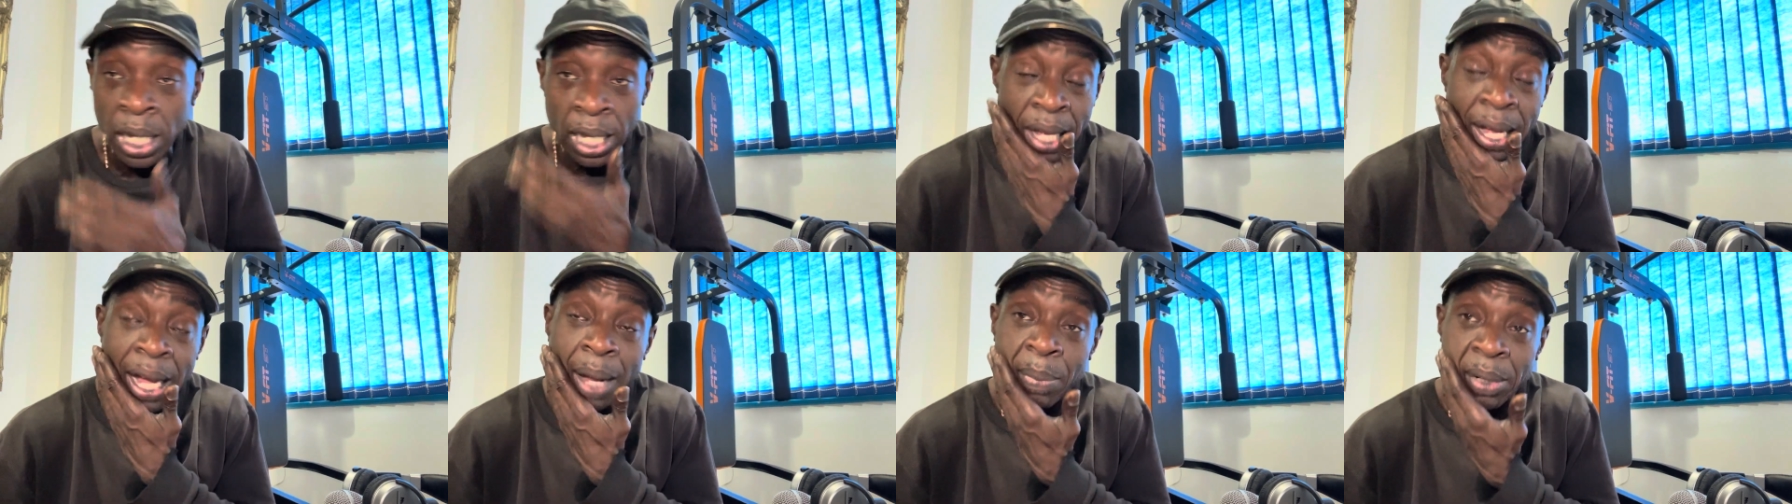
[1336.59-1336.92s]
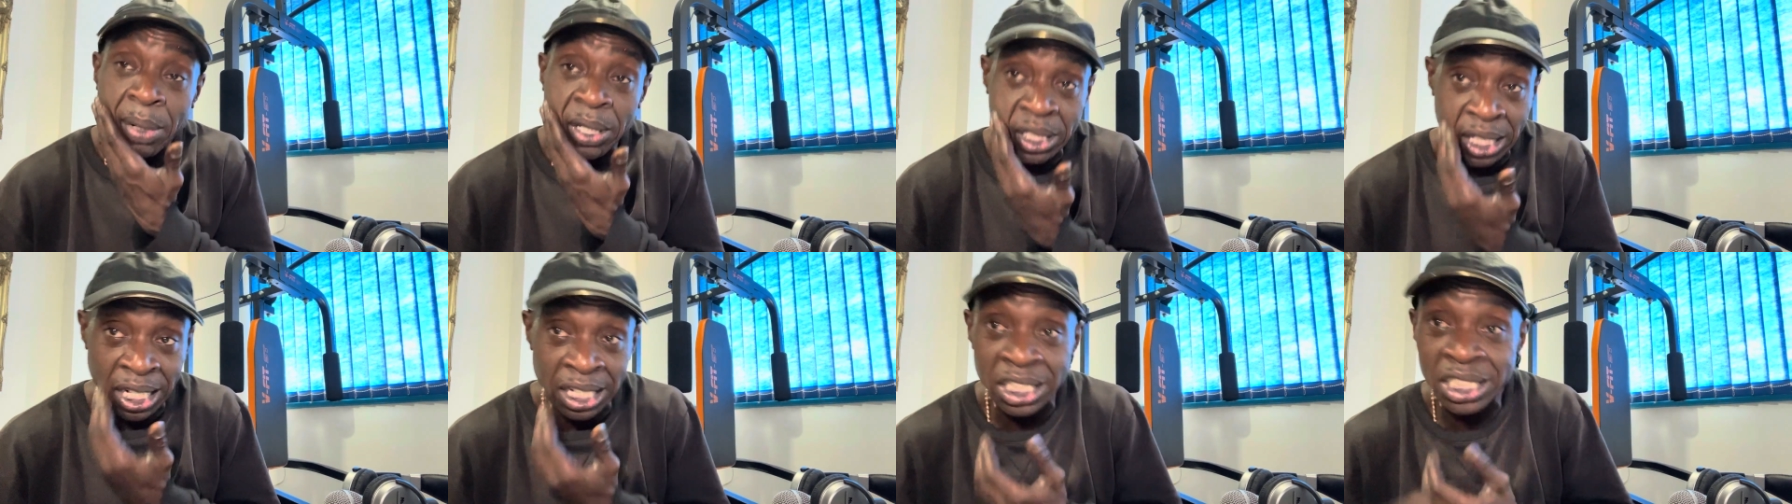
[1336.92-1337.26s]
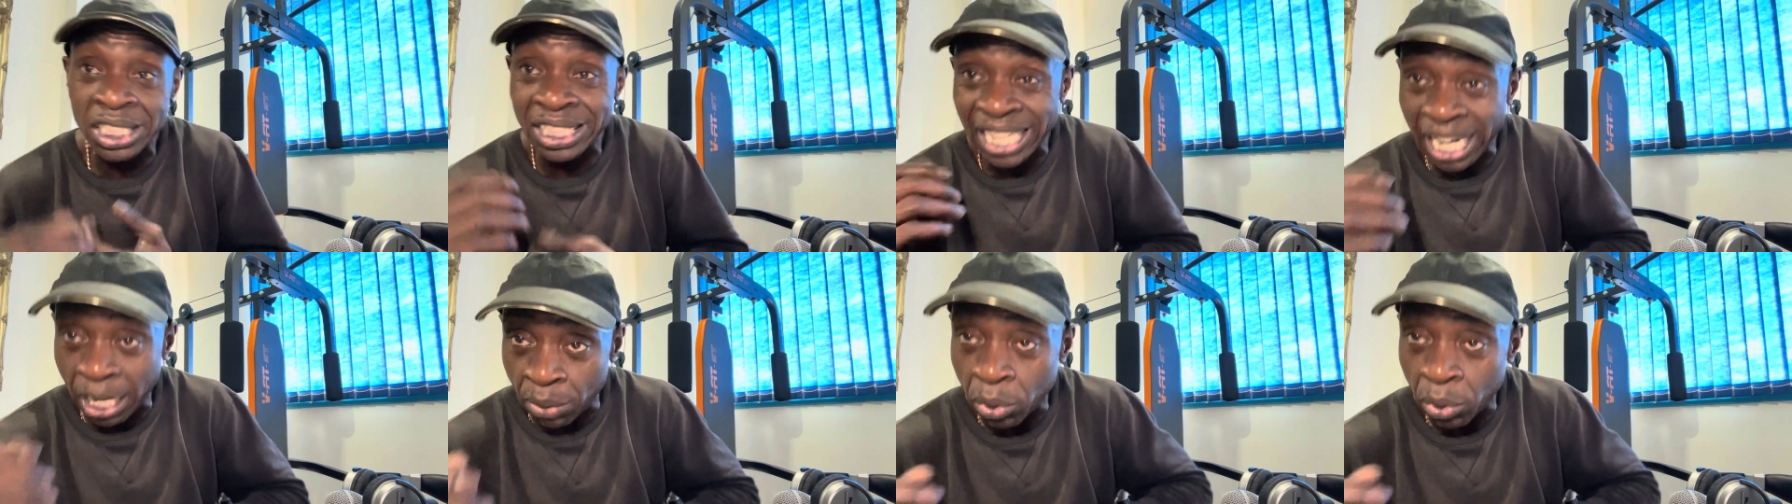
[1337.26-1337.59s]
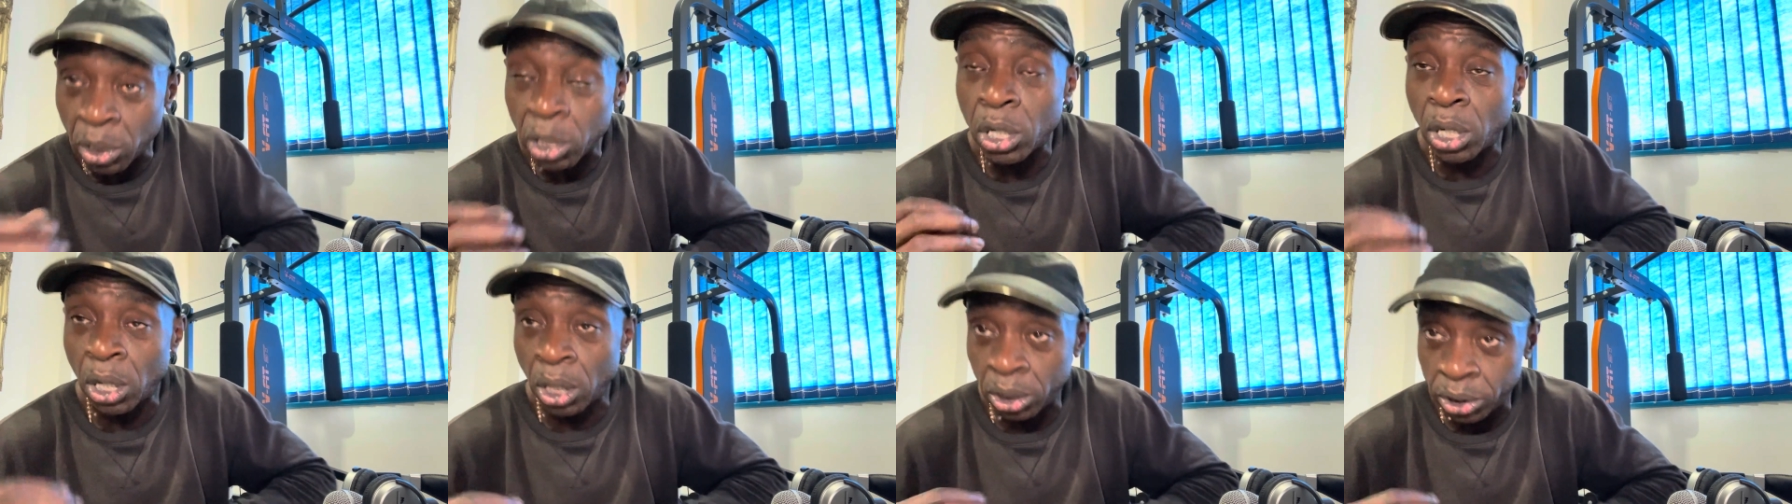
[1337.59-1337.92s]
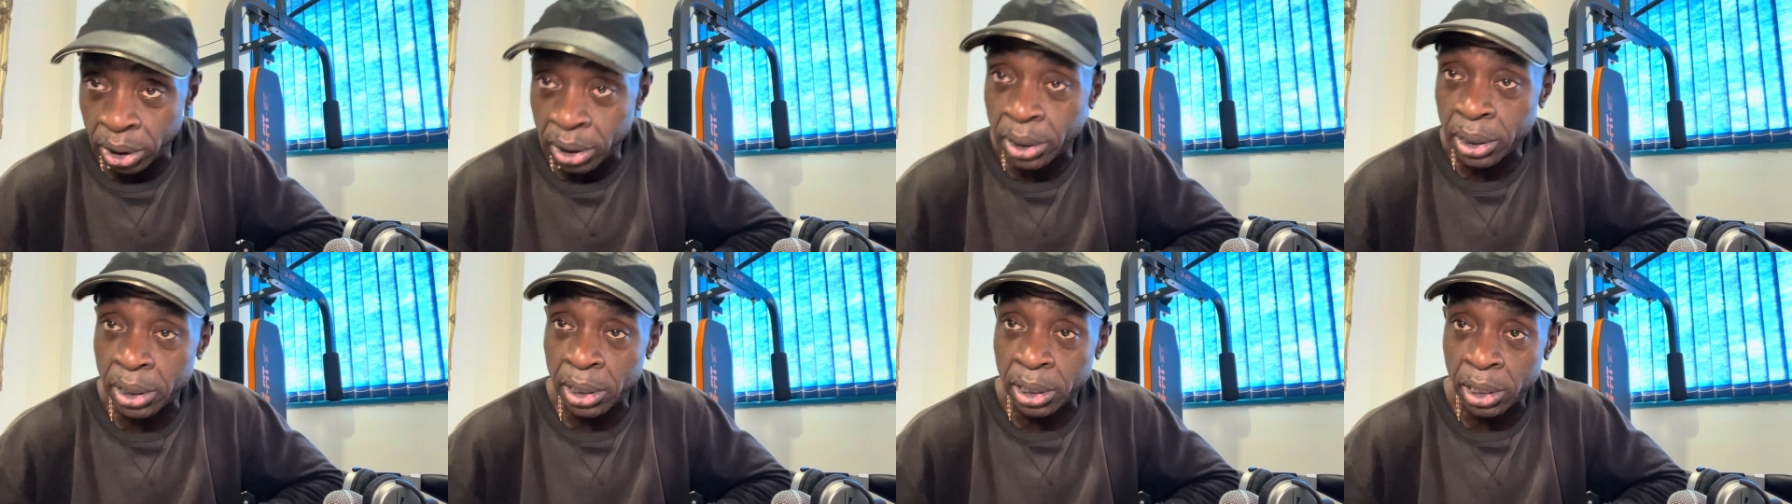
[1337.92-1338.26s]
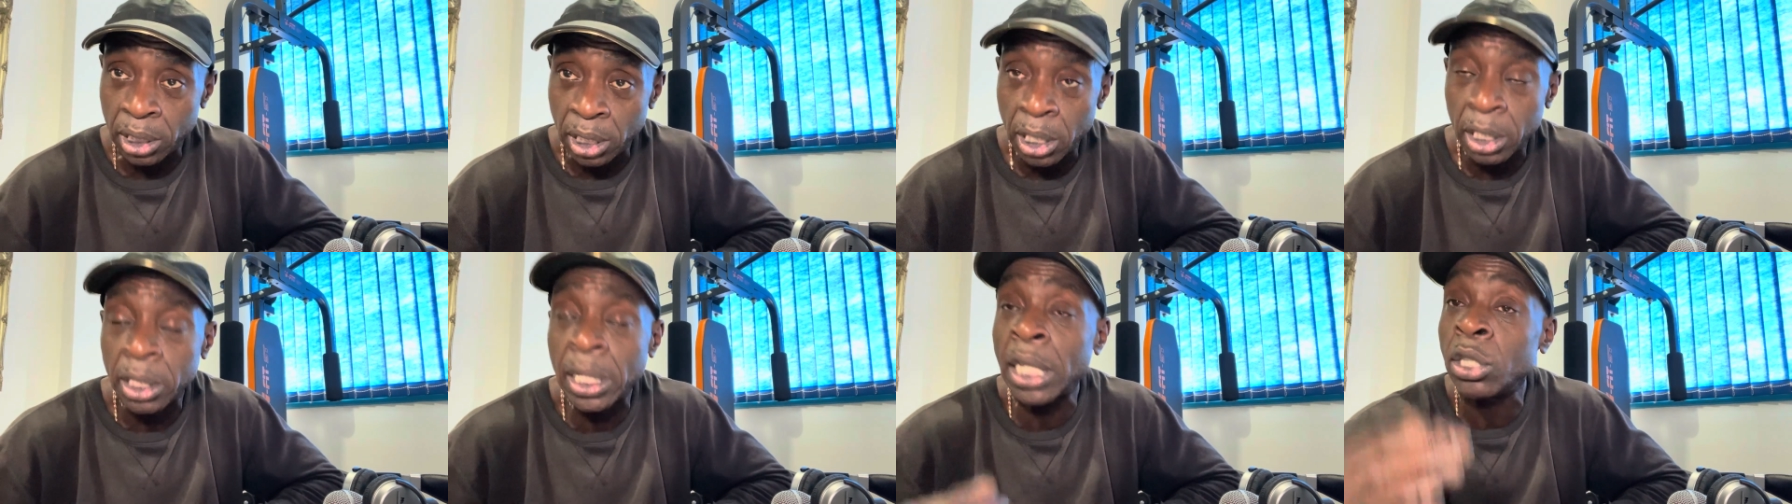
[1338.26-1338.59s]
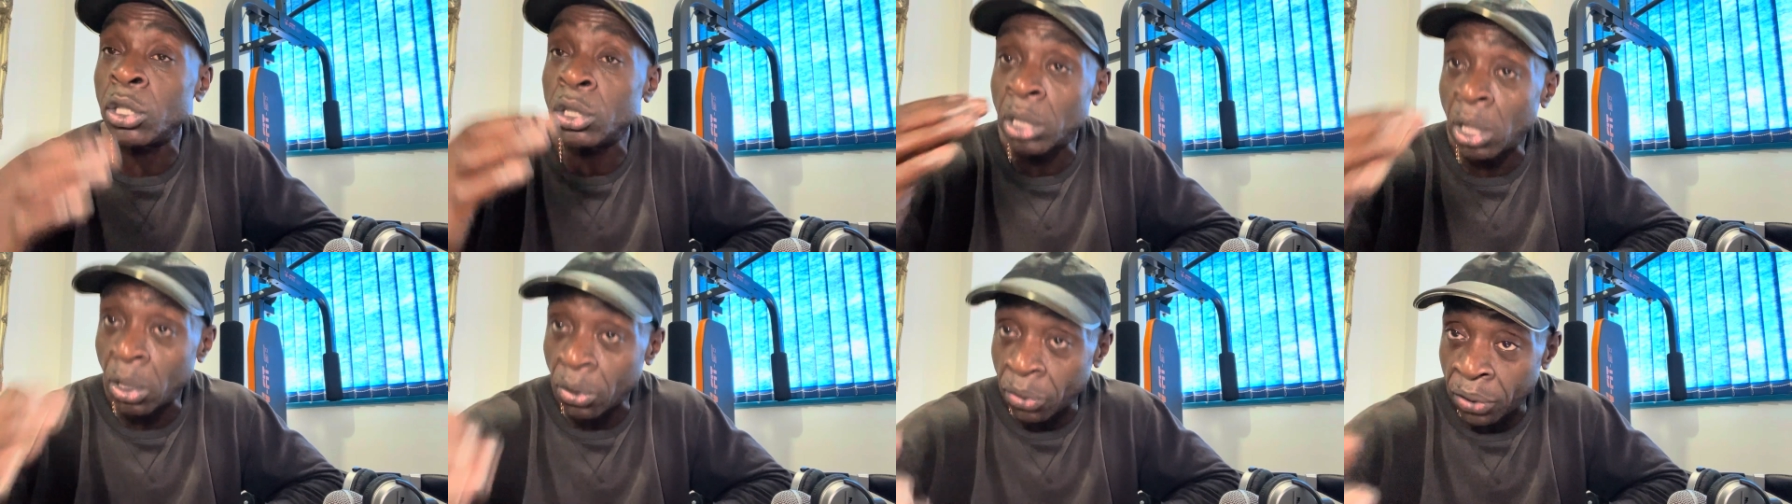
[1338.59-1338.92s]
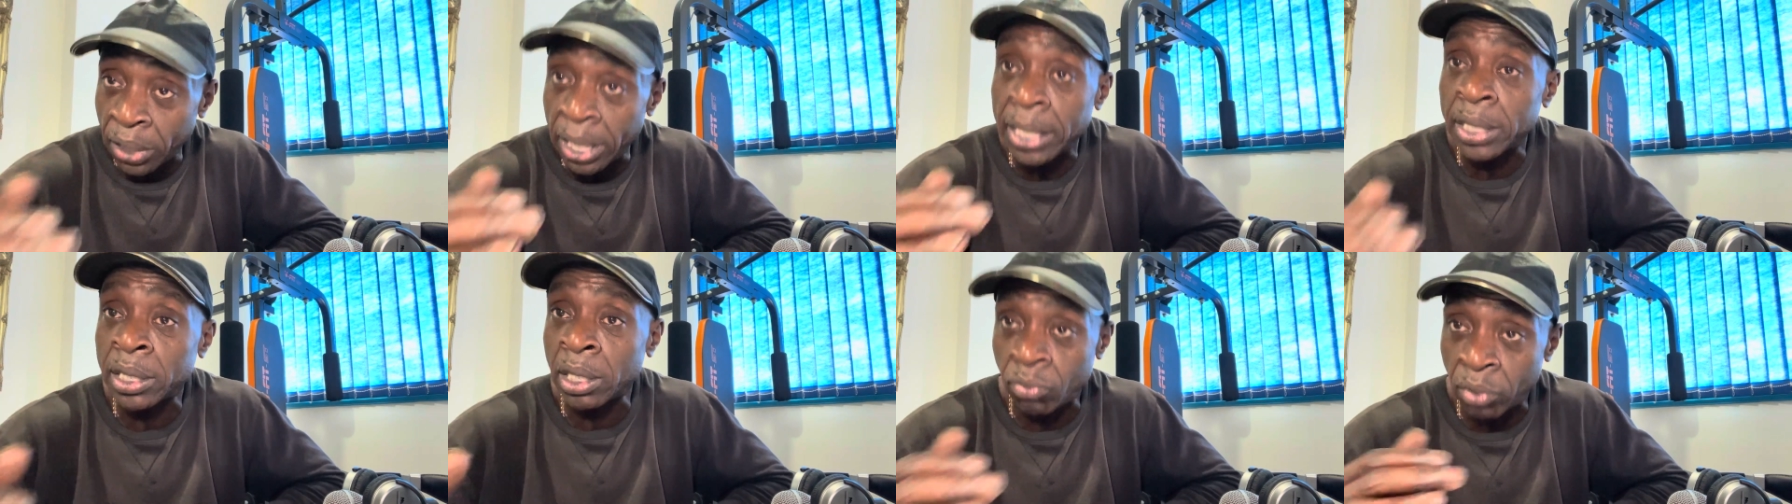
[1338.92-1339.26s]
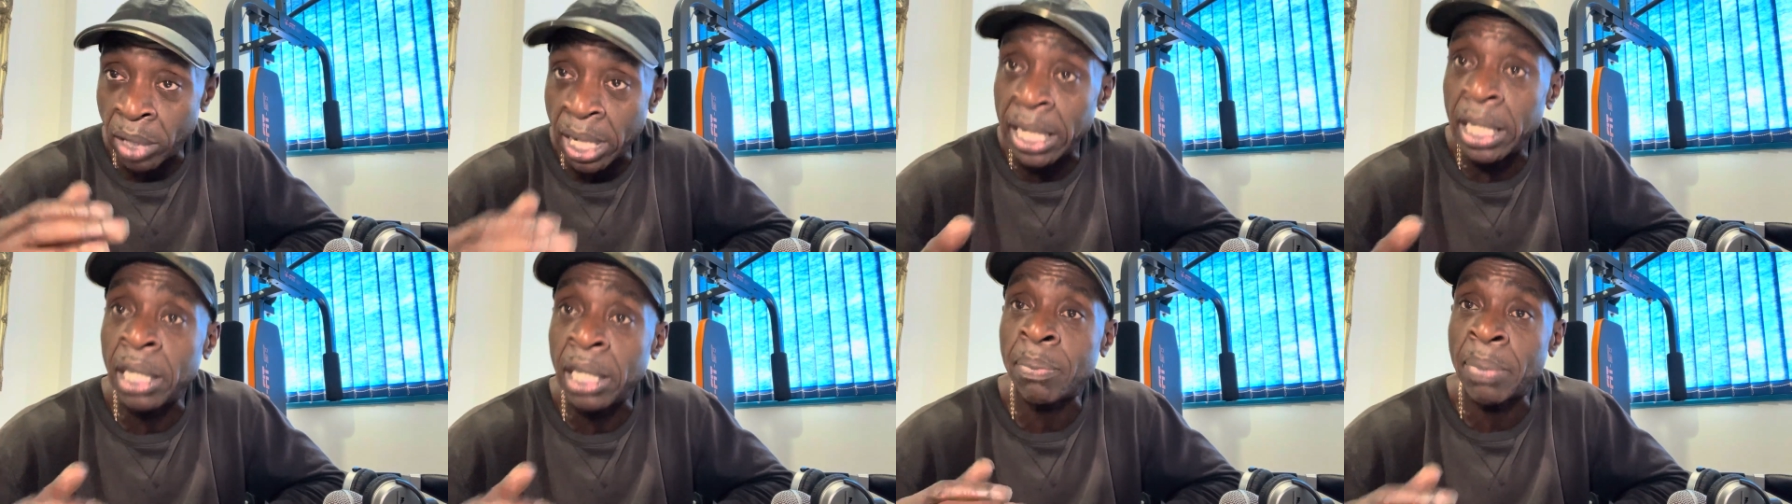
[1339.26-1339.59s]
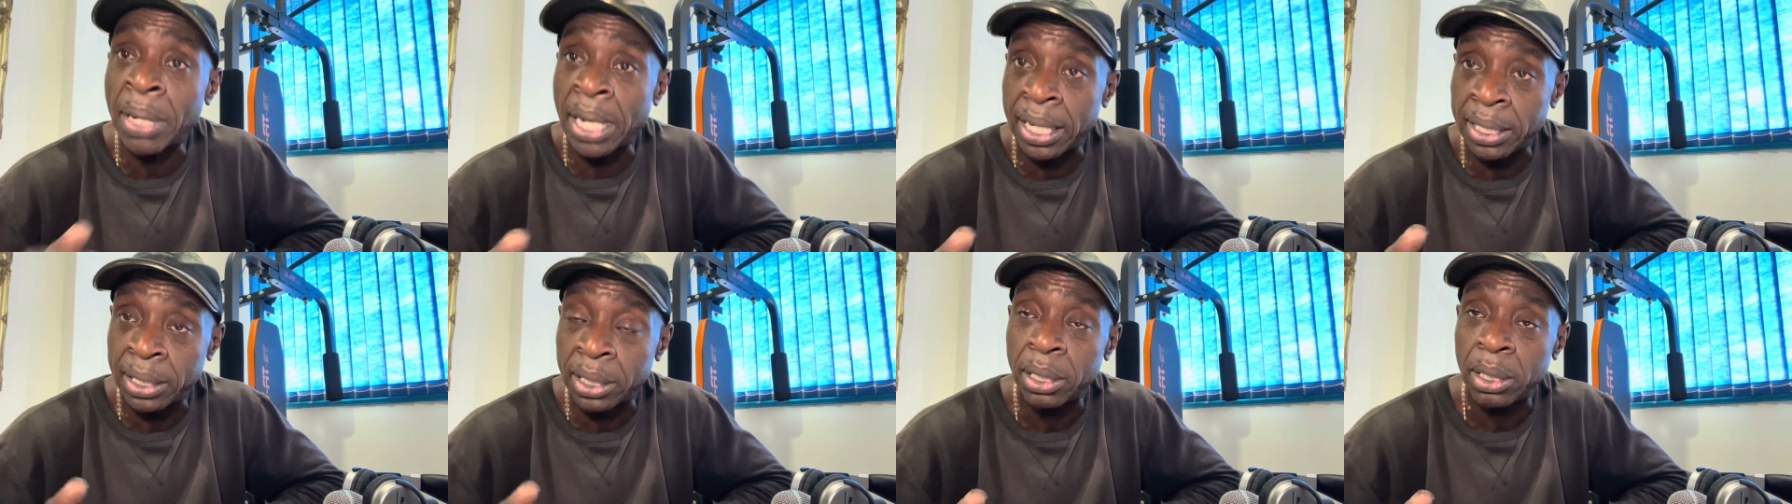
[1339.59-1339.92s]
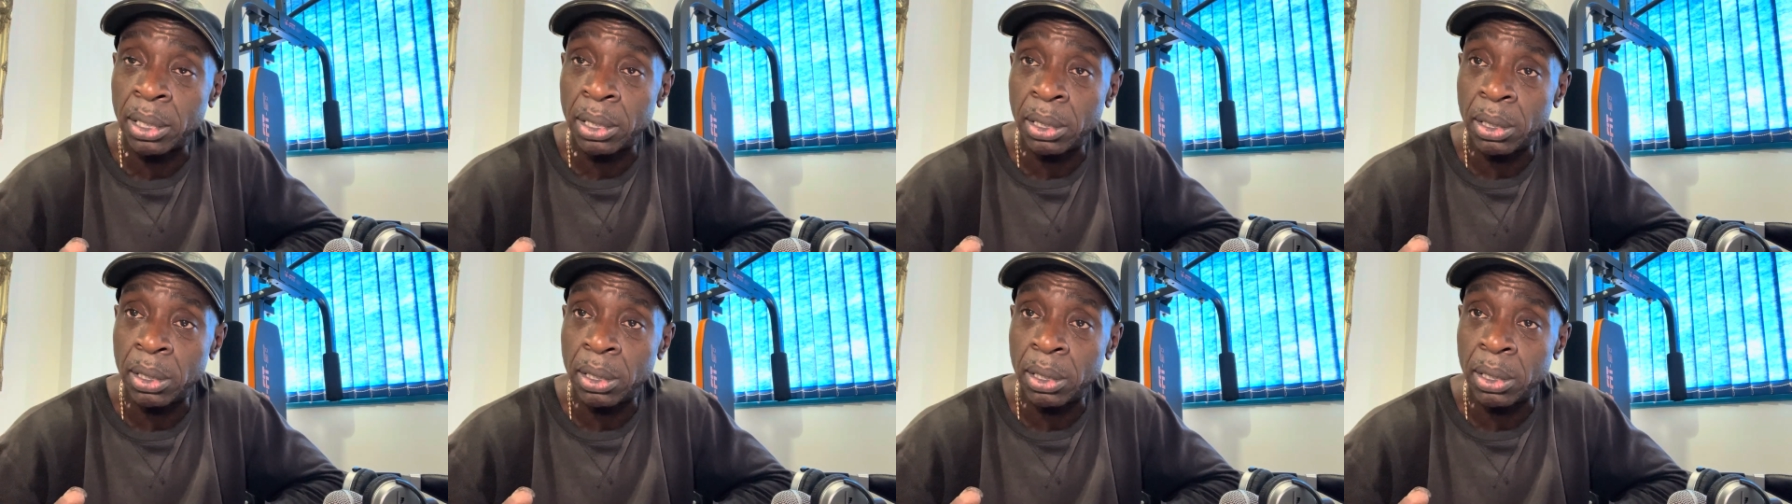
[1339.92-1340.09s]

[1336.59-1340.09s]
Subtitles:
how much a shower costs, then you know things are really bad.